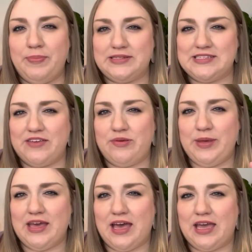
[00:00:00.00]
it's giving me
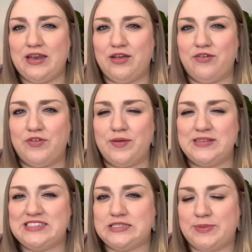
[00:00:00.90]
kind of
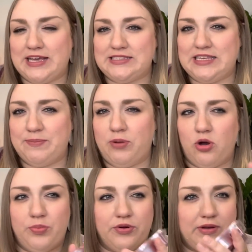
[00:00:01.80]
spicy
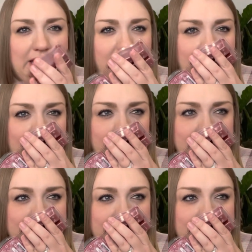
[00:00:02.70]
potpourri vibes.